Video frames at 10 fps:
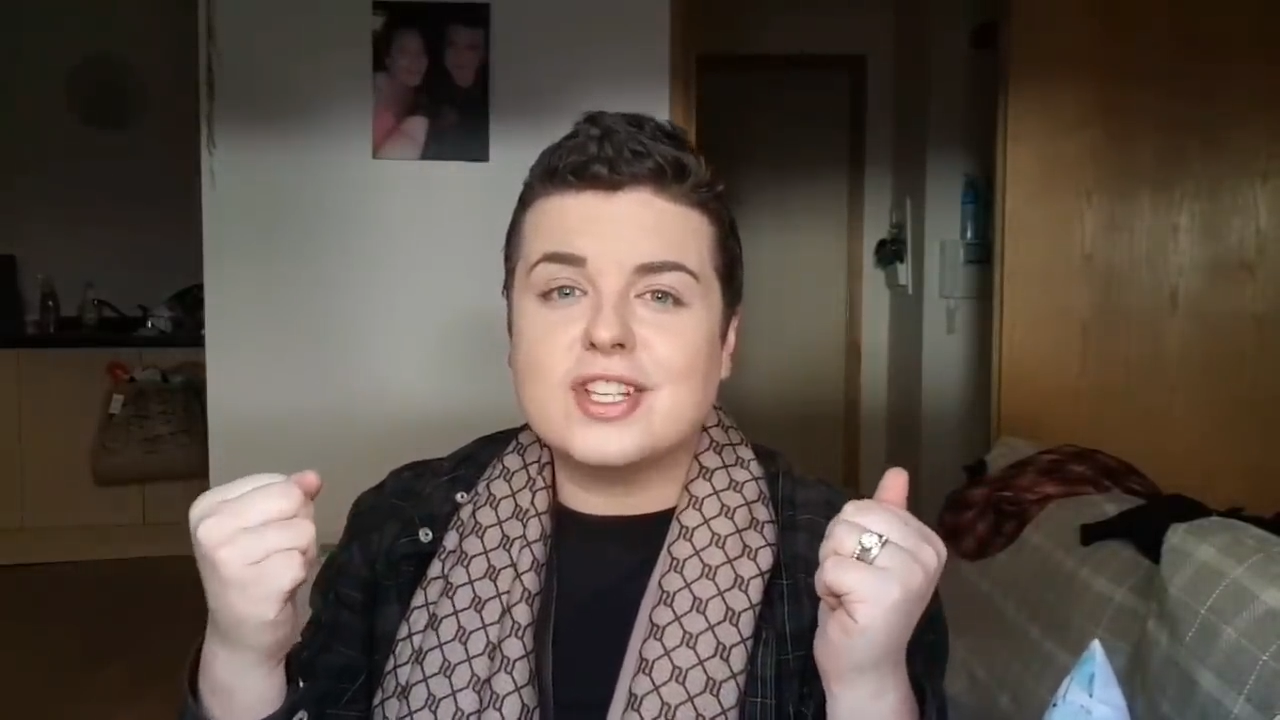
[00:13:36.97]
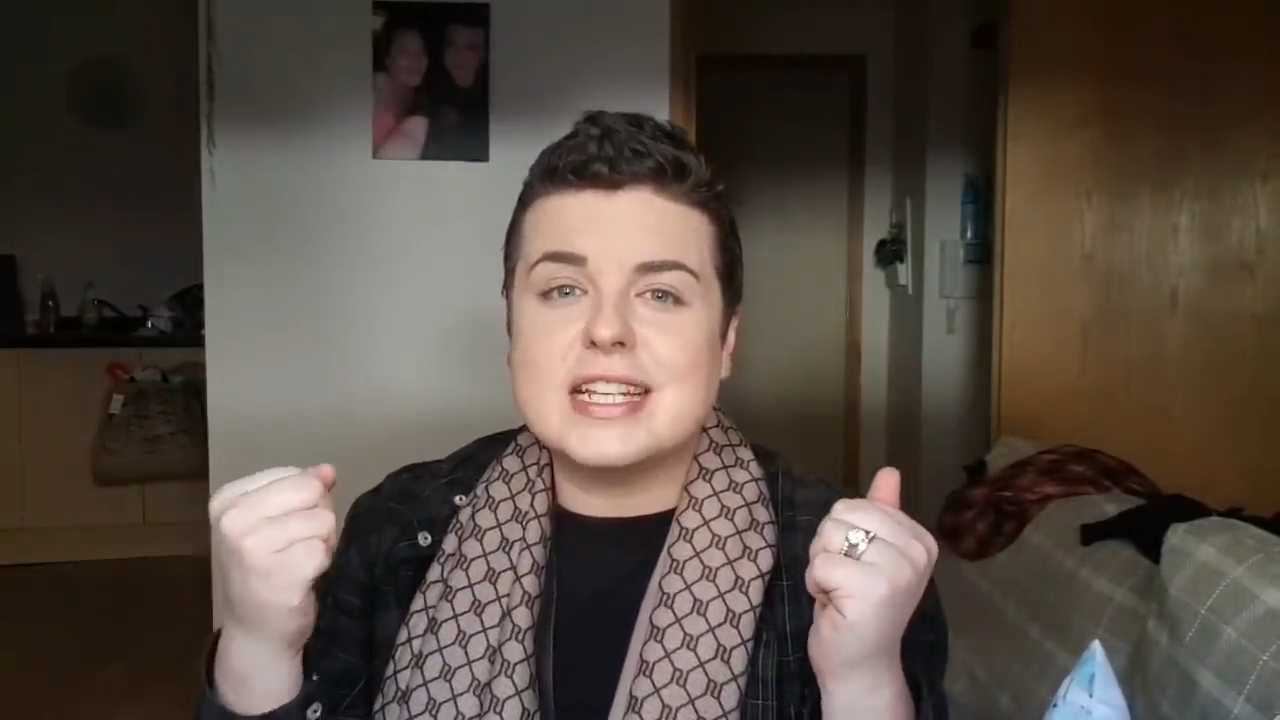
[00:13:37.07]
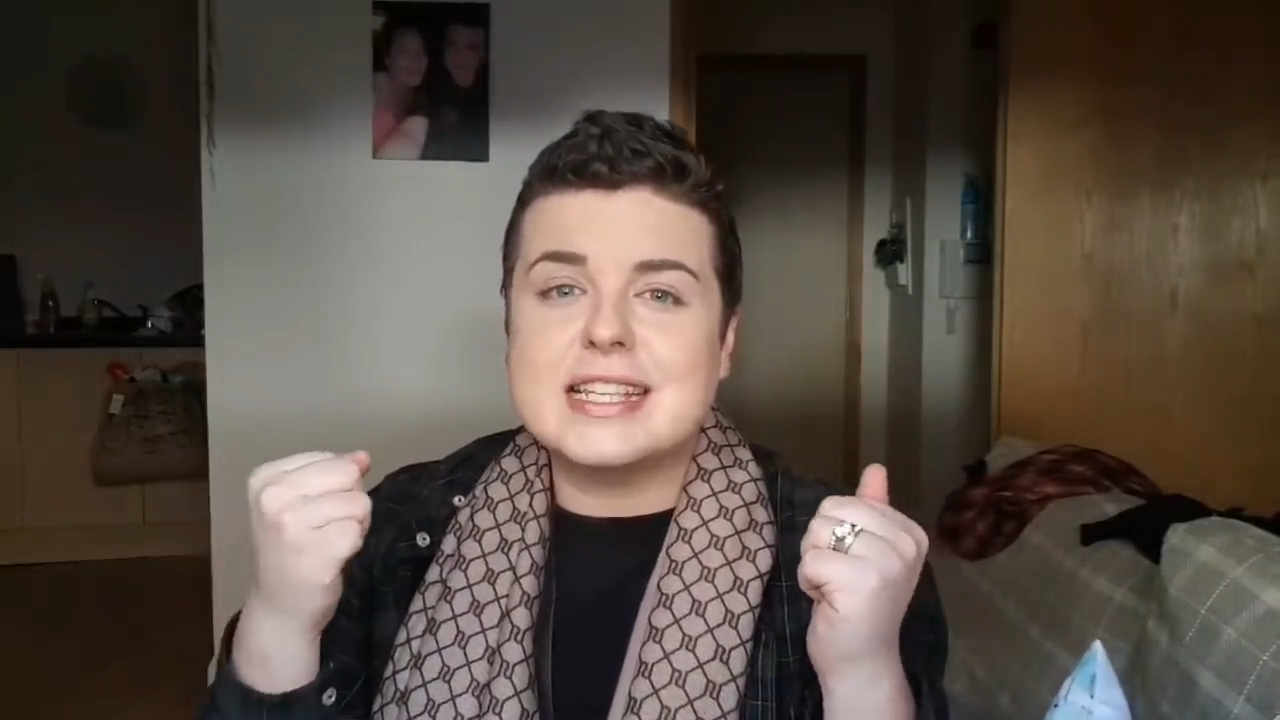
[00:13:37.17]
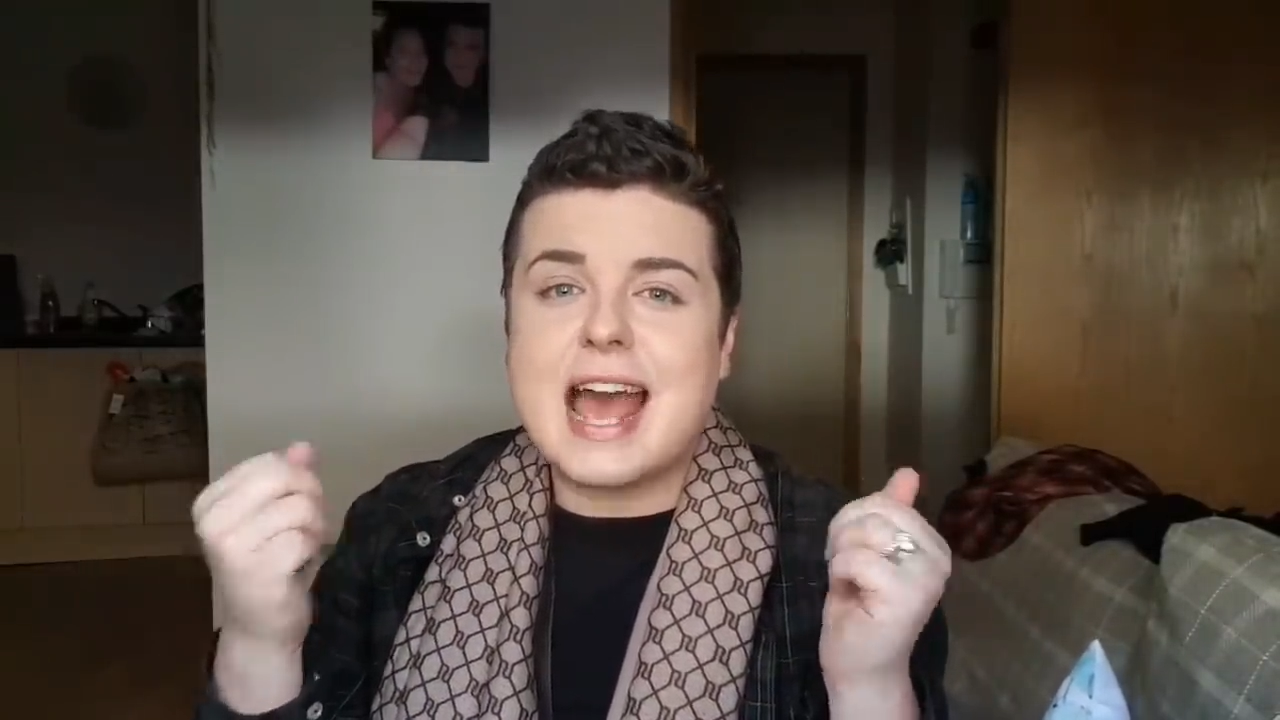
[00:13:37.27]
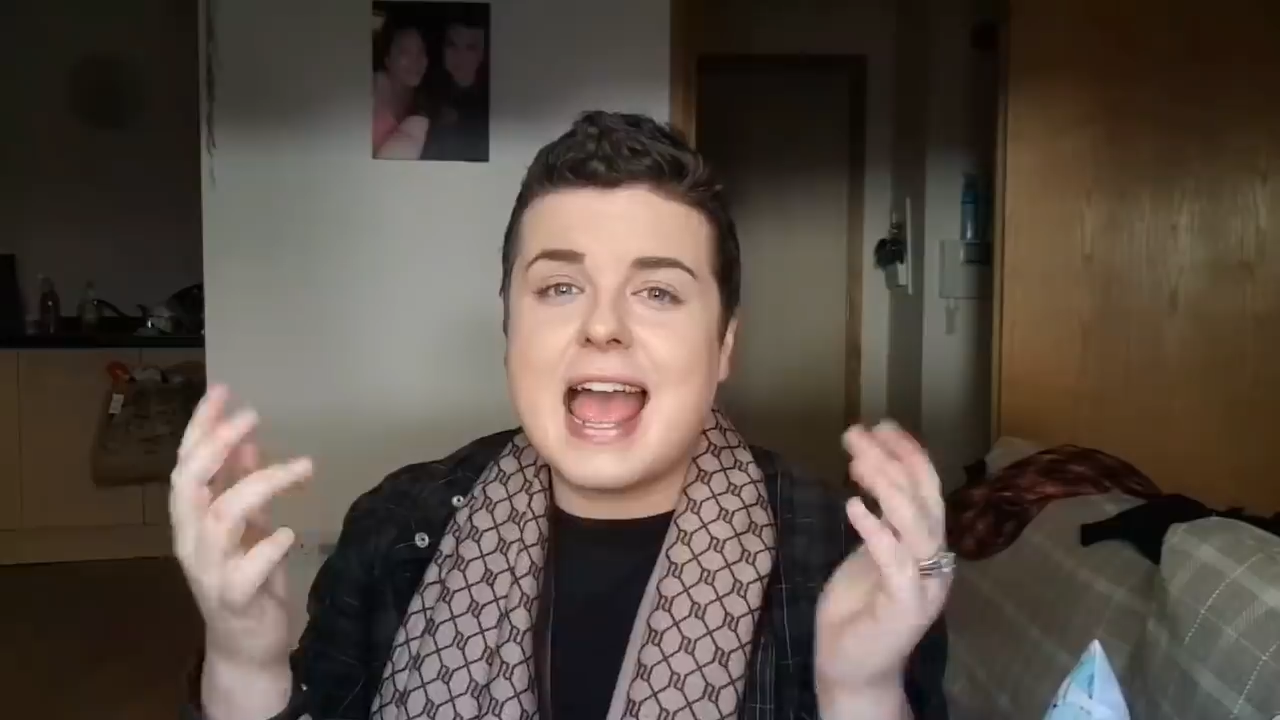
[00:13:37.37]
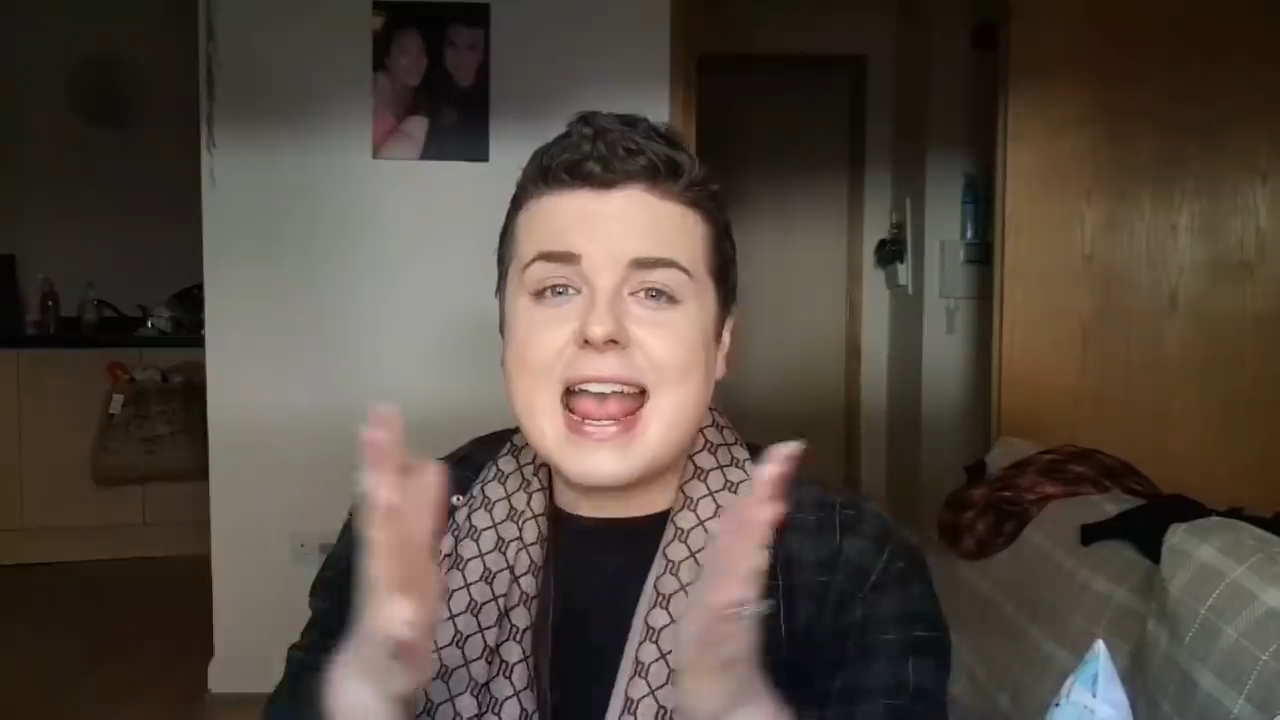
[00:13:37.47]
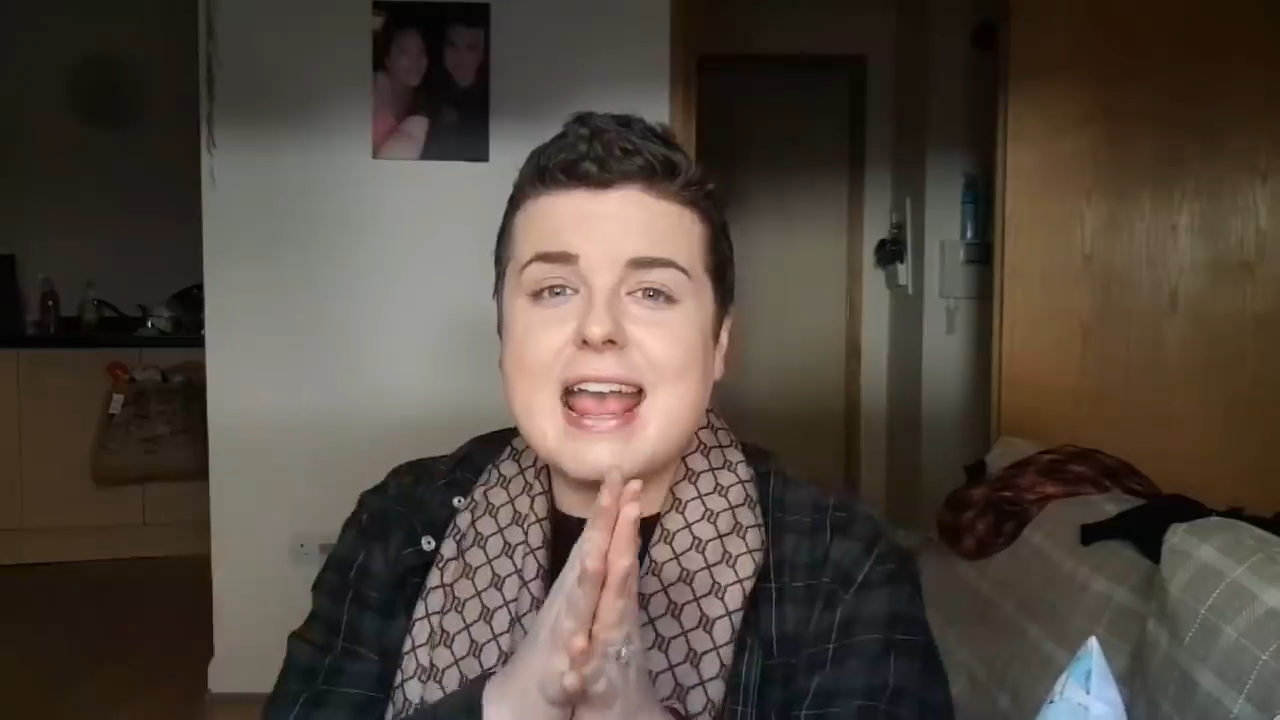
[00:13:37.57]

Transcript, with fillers: she's there,